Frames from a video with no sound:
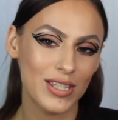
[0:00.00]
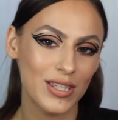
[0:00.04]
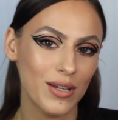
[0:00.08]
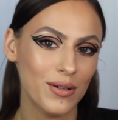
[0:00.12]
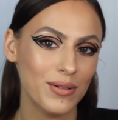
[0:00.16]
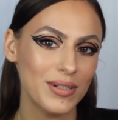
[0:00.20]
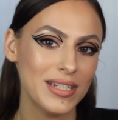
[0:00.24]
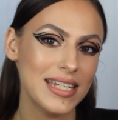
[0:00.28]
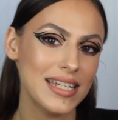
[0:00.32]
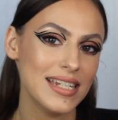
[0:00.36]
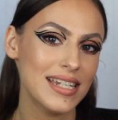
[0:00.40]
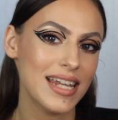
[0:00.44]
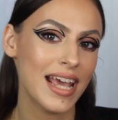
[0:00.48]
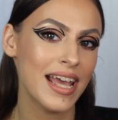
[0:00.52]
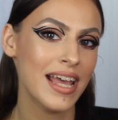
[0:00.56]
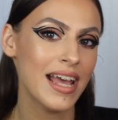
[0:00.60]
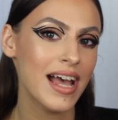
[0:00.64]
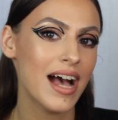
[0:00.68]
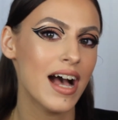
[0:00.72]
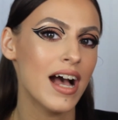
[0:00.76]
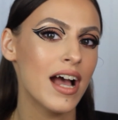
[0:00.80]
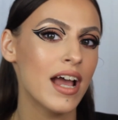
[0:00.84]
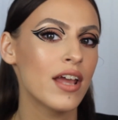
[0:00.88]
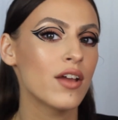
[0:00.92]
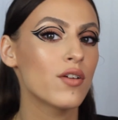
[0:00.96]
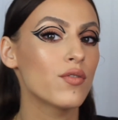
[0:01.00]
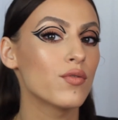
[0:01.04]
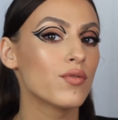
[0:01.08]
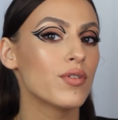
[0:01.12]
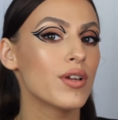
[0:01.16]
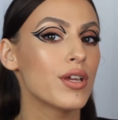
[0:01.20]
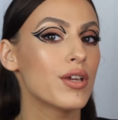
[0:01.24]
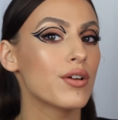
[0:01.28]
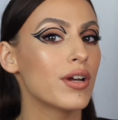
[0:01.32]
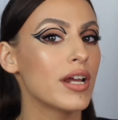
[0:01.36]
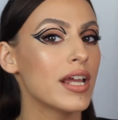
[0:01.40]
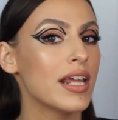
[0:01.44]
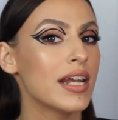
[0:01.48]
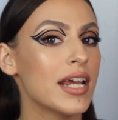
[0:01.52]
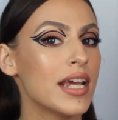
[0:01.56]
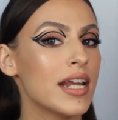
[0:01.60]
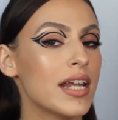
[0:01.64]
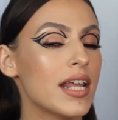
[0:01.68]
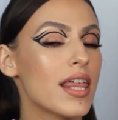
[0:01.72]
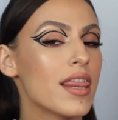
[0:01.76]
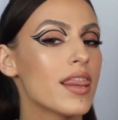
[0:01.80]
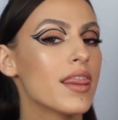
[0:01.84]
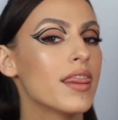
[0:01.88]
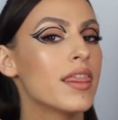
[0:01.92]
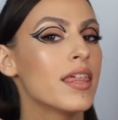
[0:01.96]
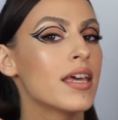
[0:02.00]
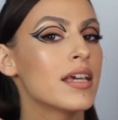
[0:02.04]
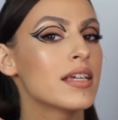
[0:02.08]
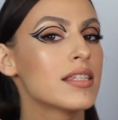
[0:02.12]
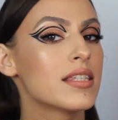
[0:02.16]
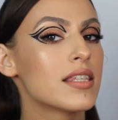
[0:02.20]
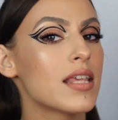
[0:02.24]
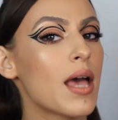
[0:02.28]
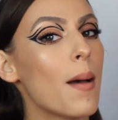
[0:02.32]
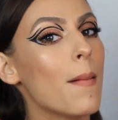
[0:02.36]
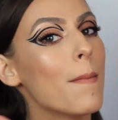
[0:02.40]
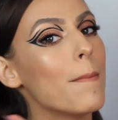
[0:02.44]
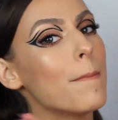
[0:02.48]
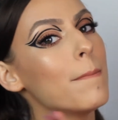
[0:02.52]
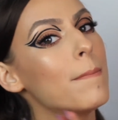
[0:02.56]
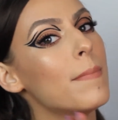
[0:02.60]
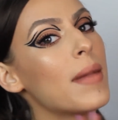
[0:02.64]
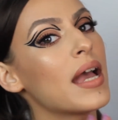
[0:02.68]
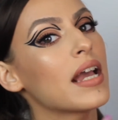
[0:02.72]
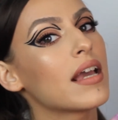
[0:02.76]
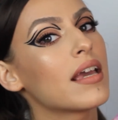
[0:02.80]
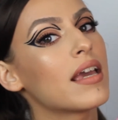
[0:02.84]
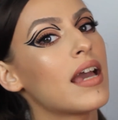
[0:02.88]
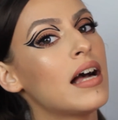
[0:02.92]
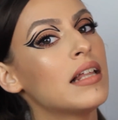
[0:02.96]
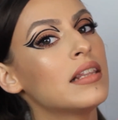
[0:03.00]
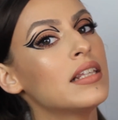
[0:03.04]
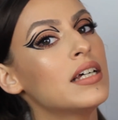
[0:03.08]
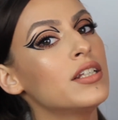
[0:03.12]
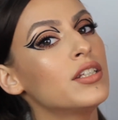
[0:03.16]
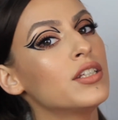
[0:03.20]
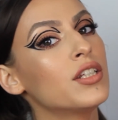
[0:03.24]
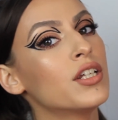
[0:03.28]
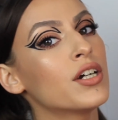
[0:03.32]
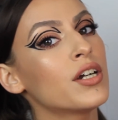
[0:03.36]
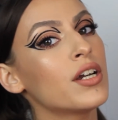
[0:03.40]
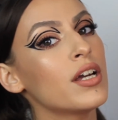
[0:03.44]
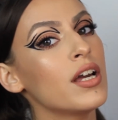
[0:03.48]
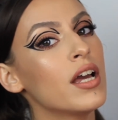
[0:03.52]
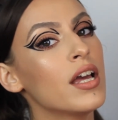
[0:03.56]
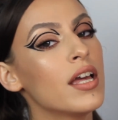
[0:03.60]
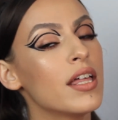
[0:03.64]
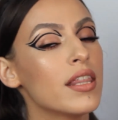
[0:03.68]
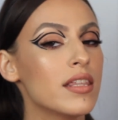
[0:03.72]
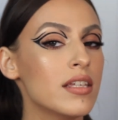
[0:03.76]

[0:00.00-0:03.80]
So today I recreated this Met Gala look.